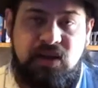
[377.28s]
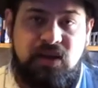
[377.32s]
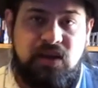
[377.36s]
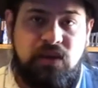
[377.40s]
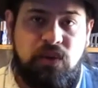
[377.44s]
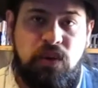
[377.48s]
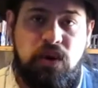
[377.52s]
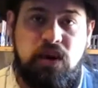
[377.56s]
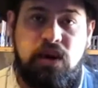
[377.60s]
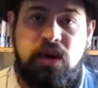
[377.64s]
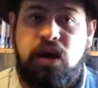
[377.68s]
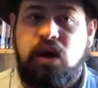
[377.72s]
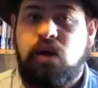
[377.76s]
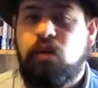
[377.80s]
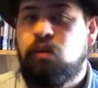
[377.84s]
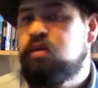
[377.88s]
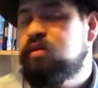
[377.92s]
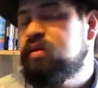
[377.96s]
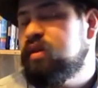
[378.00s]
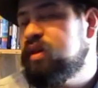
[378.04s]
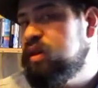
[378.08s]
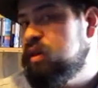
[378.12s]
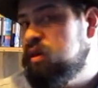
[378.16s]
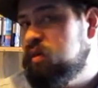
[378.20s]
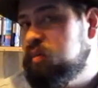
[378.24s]
Well, once
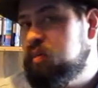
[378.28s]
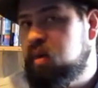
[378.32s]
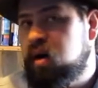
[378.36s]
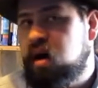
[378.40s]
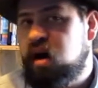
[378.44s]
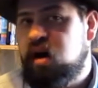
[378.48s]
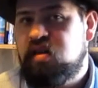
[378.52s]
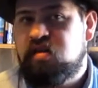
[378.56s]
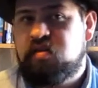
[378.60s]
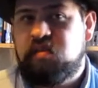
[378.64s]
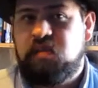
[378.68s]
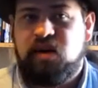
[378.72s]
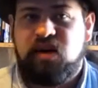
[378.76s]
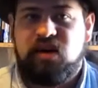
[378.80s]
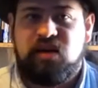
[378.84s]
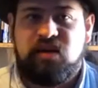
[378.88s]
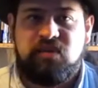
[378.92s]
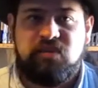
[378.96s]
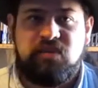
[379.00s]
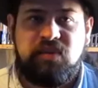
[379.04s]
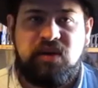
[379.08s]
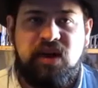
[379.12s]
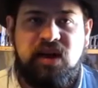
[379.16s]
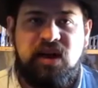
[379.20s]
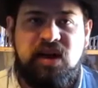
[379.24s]
again, no pause button,
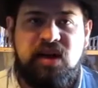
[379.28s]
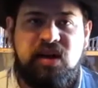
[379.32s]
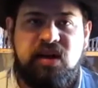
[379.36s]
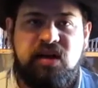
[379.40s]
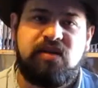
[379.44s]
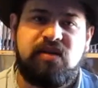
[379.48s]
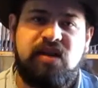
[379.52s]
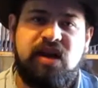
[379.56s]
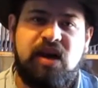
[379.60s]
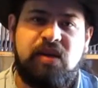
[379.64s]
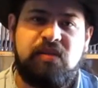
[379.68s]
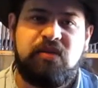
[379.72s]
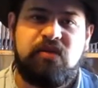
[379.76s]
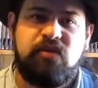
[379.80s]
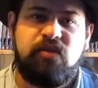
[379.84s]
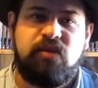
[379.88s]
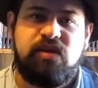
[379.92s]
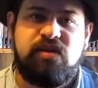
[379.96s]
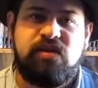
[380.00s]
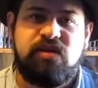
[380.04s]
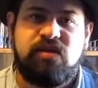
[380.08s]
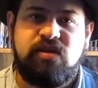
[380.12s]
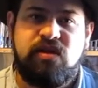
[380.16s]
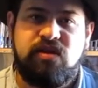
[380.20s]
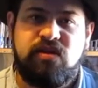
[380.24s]
but hey, at the time of the
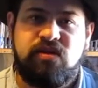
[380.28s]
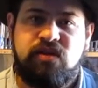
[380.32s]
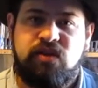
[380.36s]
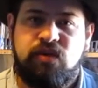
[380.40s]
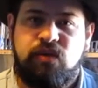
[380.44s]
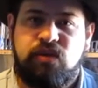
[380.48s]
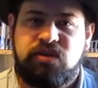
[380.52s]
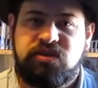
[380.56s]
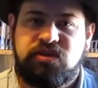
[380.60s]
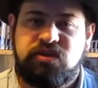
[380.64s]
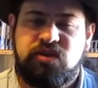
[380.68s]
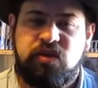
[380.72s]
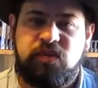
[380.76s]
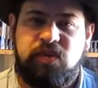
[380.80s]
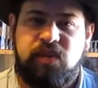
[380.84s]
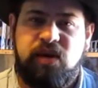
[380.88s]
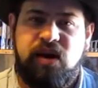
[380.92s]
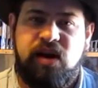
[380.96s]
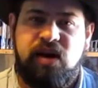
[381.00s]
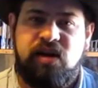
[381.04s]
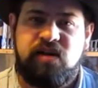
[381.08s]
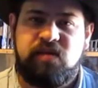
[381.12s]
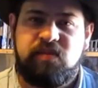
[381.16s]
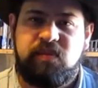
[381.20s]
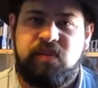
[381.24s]
2600 there was no
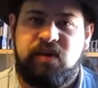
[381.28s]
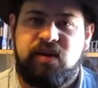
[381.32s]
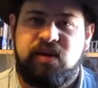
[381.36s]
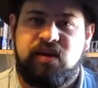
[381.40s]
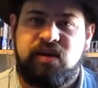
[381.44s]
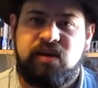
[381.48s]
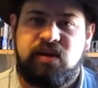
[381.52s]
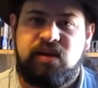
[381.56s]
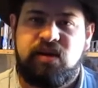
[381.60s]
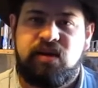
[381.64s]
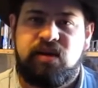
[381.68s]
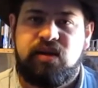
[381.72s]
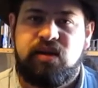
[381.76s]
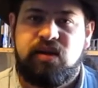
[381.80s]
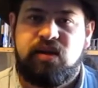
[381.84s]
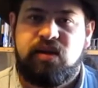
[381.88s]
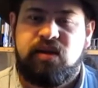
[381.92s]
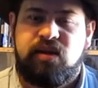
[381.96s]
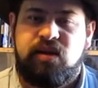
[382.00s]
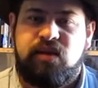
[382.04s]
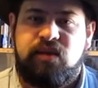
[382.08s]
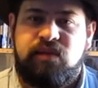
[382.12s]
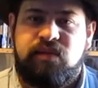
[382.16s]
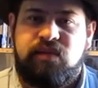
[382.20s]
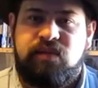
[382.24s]
pause button.
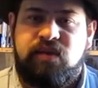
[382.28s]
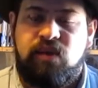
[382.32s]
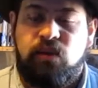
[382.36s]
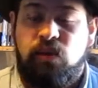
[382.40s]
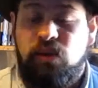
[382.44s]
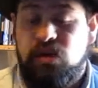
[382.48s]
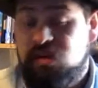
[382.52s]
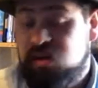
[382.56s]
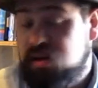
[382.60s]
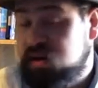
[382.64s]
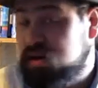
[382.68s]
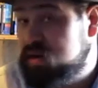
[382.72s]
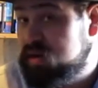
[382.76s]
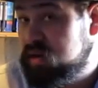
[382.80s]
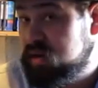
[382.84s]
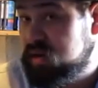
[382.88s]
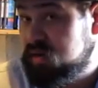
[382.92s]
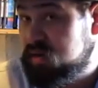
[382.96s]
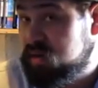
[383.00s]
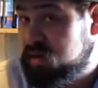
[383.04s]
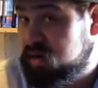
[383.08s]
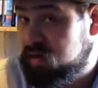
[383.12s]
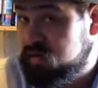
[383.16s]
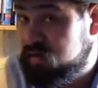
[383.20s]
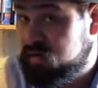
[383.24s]
It wasn't until the
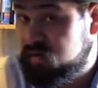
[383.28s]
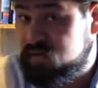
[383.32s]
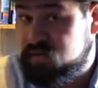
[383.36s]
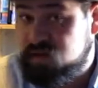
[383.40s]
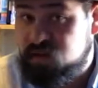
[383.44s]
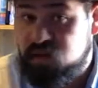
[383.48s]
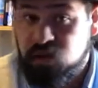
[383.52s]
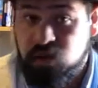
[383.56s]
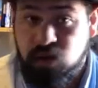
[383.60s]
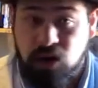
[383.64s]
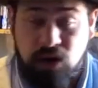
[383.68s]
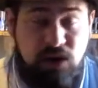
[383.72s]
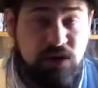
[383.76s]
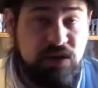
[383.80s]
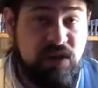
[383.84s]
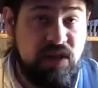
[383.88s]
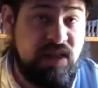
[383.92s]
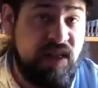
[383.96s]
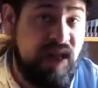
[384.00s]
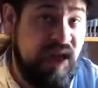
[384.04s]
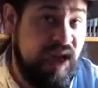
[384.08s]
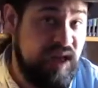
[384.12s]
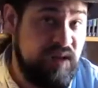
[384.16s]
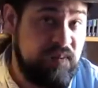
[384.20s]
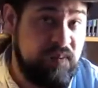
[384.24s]
Atari 5200 that
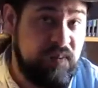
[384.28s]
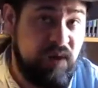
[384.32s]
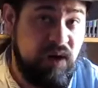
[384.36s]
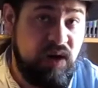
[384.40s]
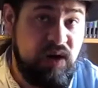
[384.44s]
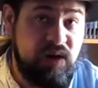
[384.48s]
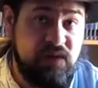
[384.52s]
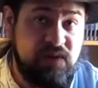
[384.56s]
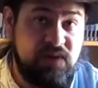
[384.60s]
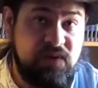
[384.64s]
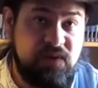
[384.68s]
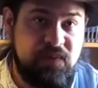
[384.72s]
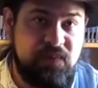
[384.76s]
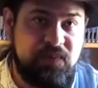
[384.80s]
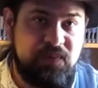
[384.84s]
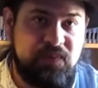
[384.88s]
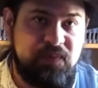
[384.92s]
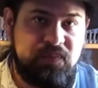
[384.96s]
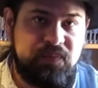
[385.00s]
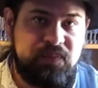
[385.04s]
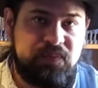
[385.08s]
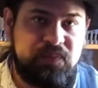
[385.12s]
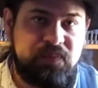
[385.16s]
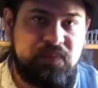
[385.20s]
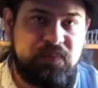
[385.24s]
they had pause.
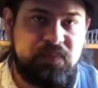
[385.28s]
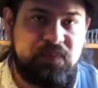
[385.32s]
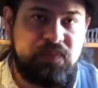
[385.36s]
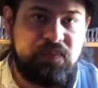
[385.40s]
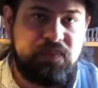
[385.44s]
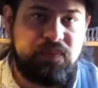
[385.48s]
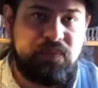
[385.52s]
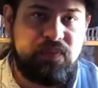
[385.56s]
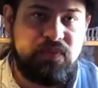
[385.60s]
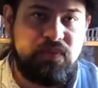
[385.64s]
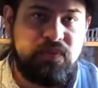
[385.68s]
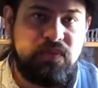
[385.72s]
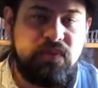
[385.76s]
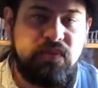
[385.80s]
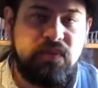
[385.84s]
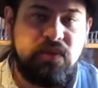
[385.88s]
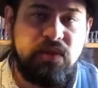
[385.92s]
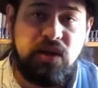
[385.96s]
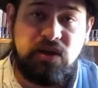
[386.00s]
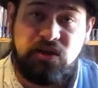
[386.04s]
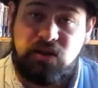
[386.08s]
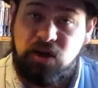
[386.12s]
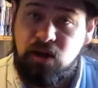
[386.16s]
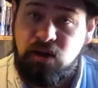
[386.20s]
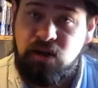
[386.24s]

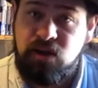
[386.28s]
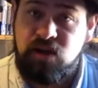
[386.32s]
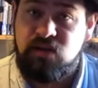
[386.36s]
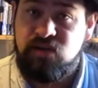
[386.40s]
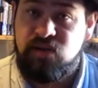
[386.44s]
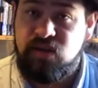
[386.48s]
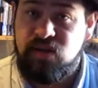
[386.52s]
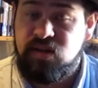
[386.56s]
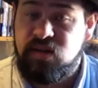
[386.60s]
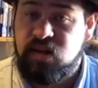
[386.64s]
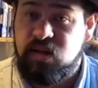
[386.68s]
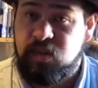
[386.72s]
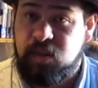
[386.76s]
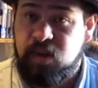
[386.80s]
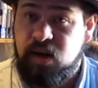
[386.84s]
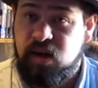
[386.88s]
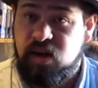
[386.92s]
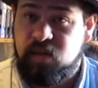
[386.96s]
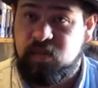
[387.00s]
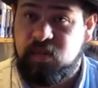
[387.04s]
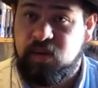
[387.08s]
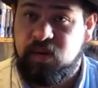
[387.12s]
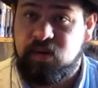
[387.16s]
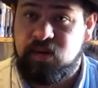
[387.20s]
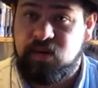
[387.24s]
Atari invented the
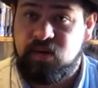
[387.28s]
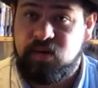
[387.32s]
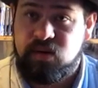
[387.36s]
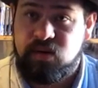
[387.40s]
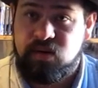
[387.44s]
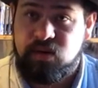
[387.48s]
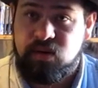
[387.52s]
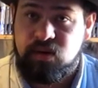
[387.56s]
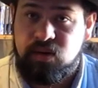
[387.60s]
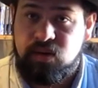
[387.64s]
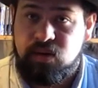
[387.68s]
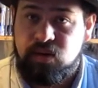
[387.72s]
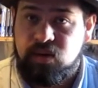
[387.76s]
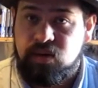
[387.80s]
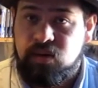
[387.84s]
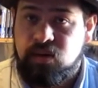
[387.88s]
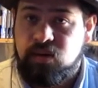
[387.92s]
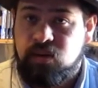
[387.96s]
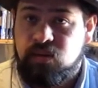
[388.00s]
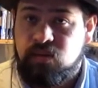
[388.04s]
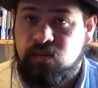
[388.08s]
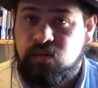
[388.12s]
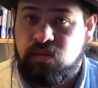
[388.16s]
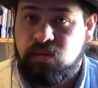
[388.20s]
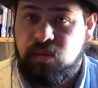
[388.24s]
pause button.
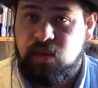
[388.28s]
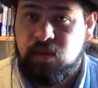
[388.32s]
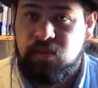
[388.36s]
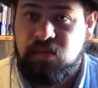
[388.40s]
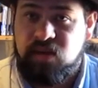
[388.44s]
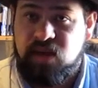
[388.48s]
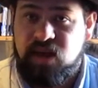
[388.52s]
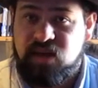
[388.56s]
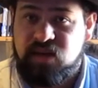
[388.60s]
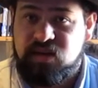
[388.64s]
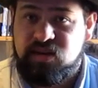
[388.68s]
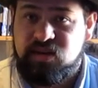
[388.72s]
Remember that.